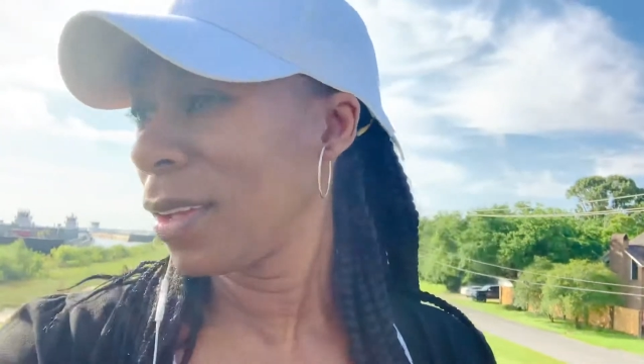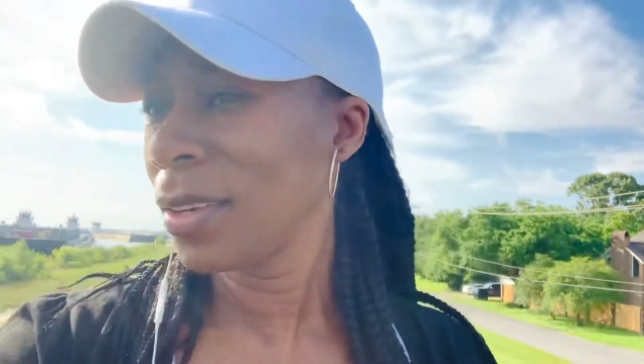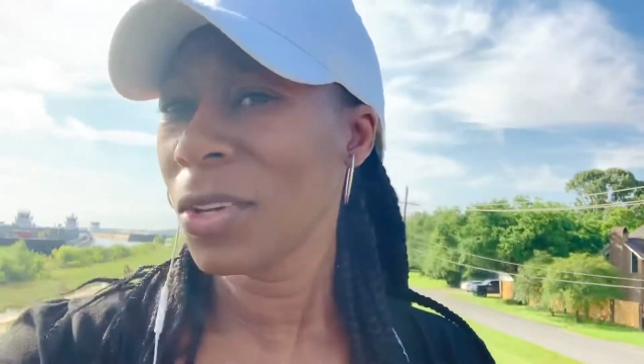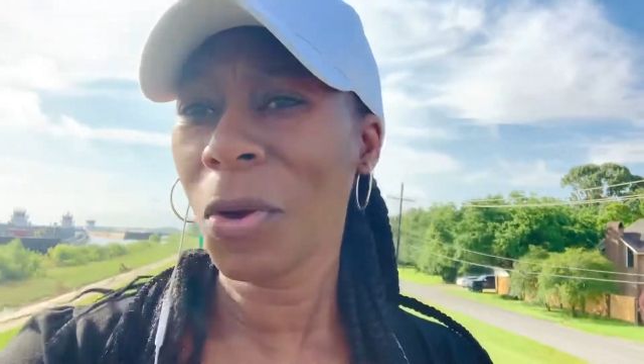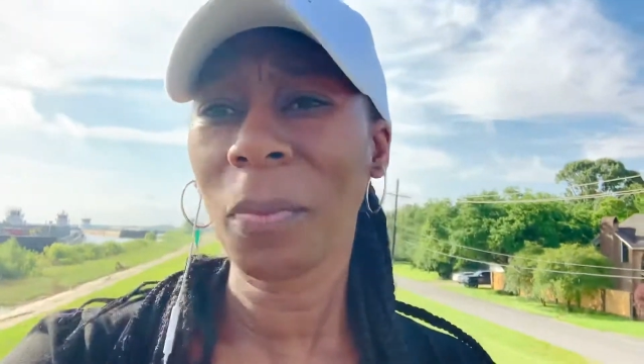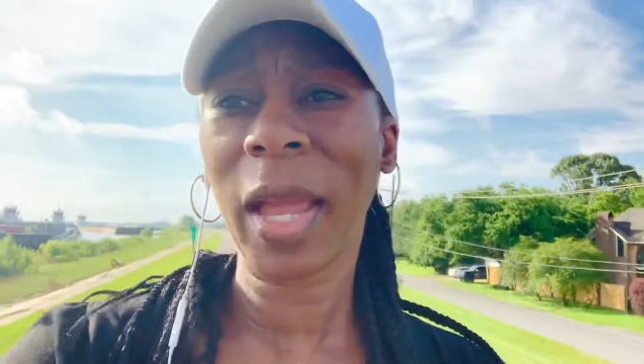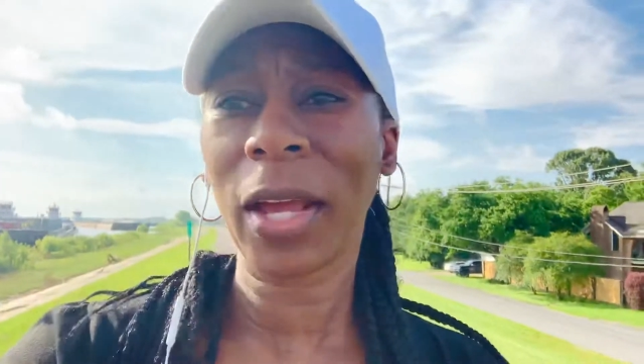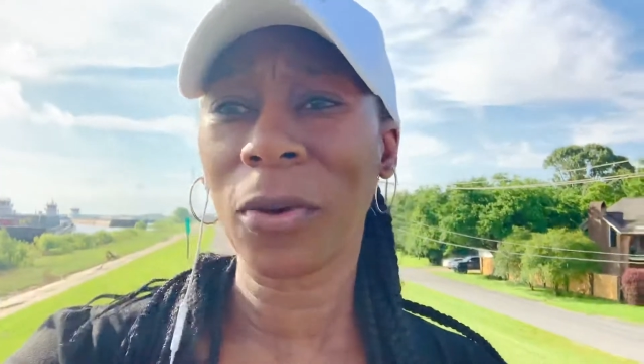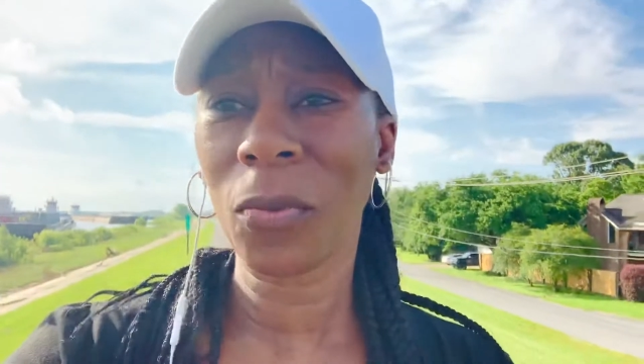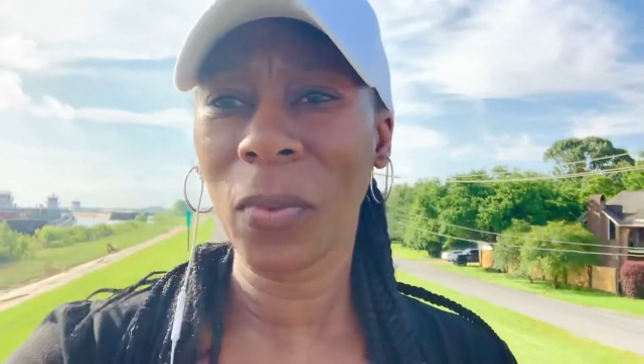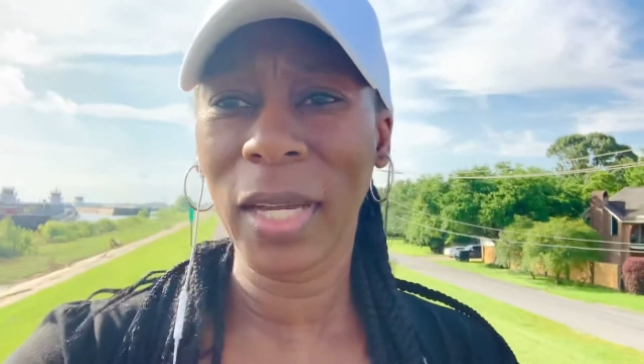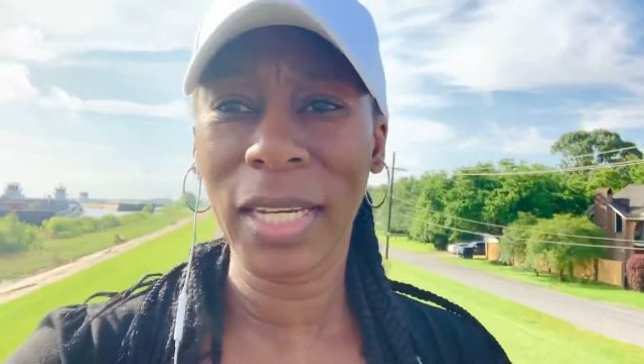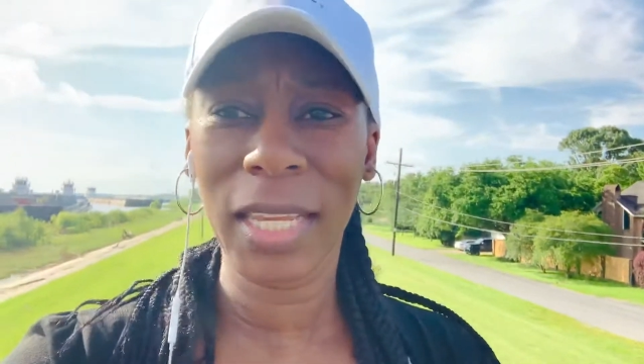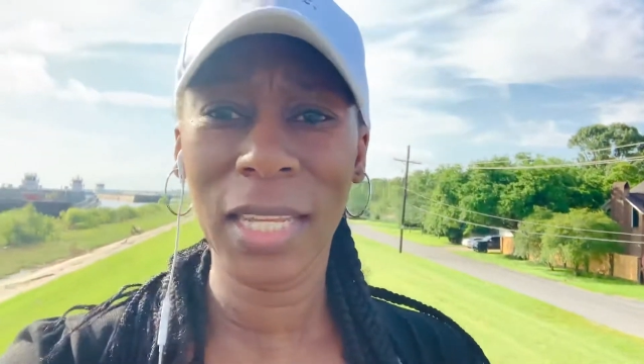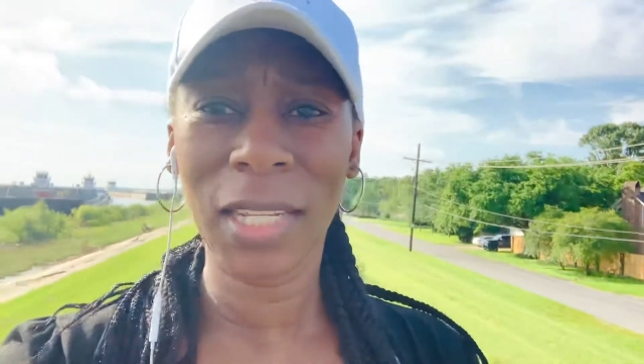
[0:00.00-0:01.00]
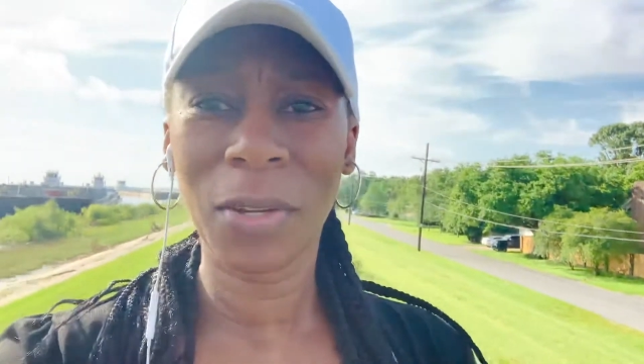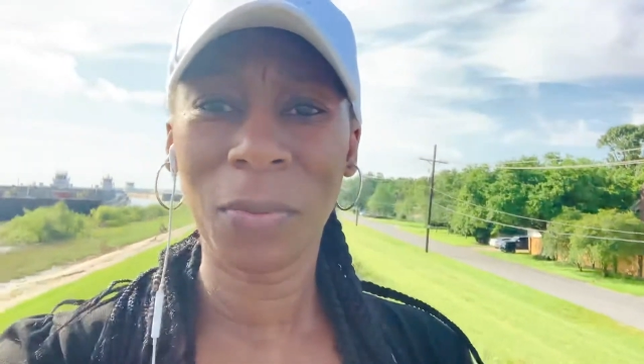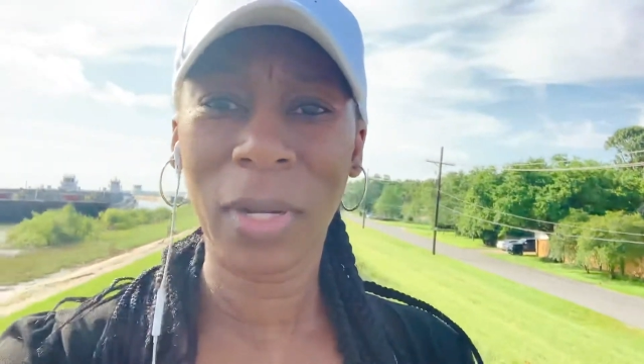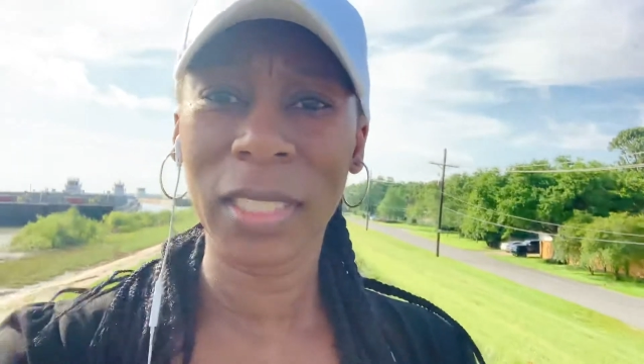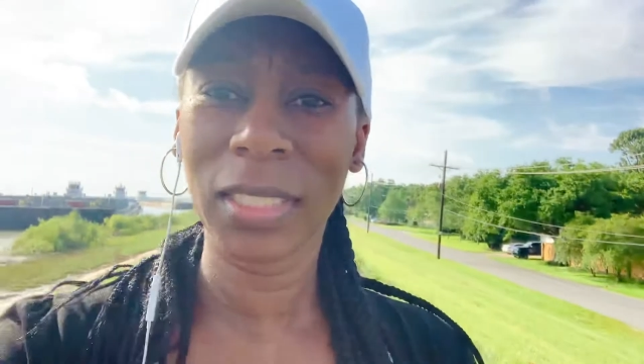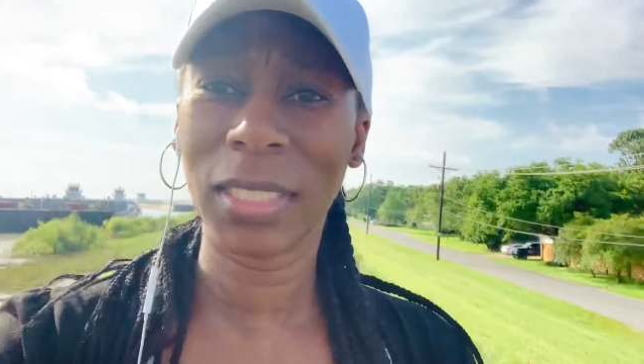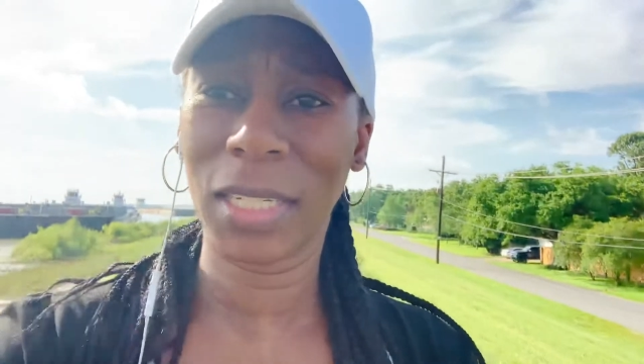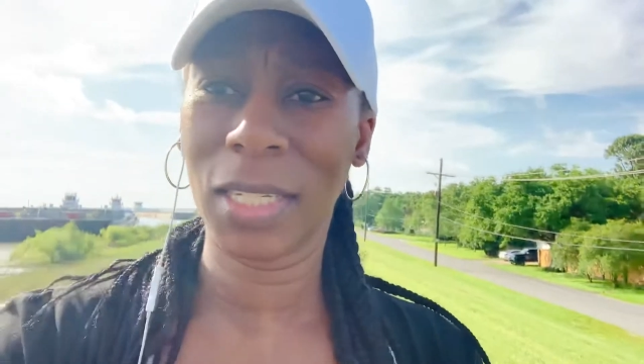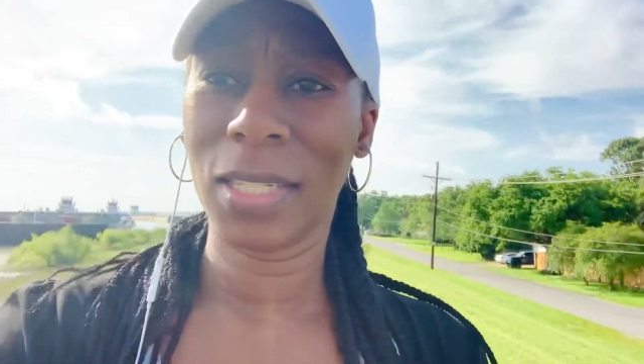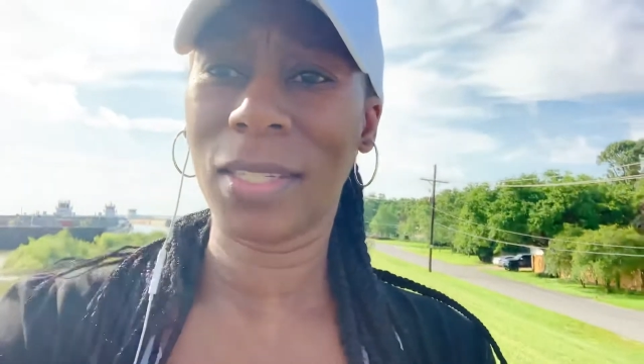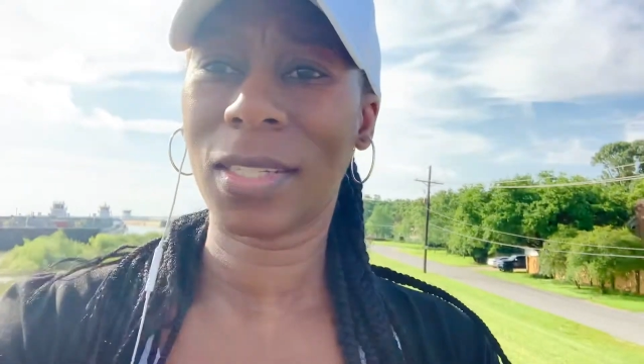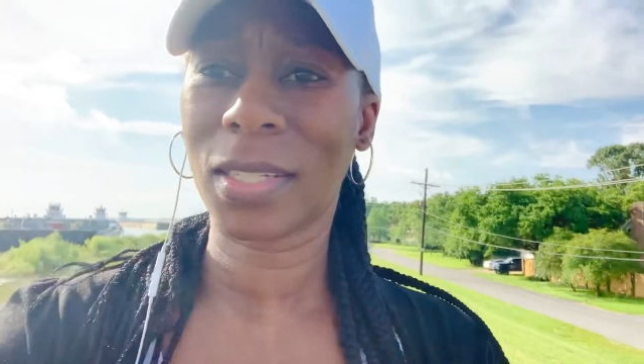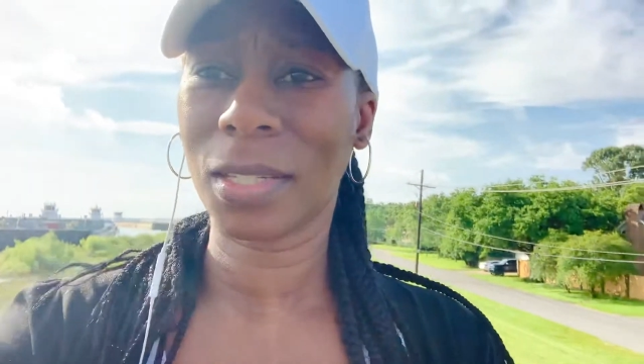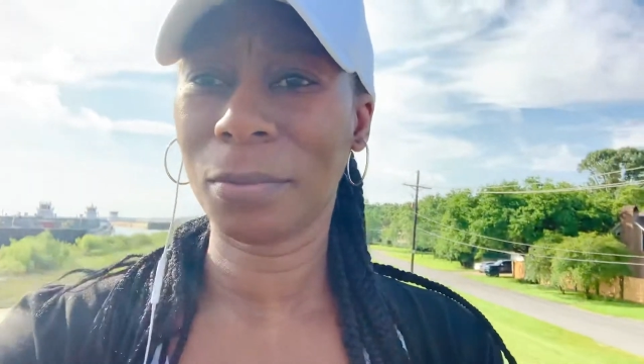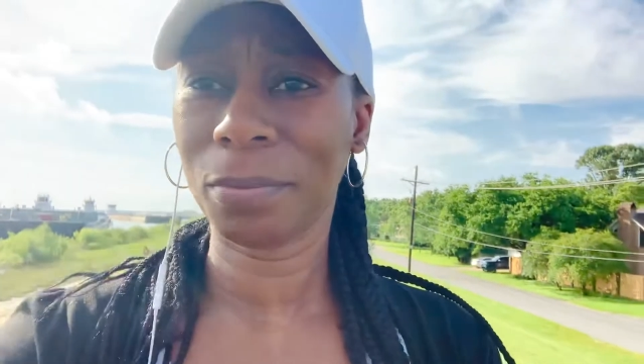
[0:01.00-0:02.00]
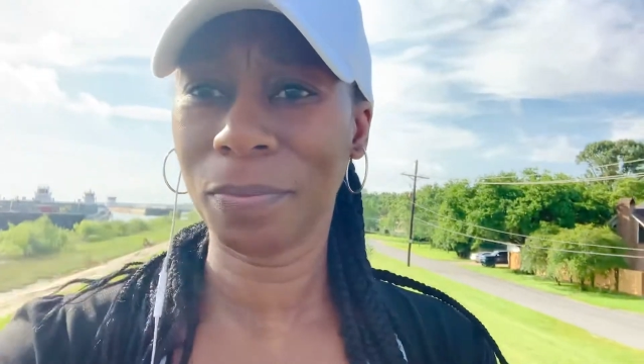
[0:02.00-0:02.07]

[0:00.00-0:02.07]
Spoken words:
no matter what anyone does,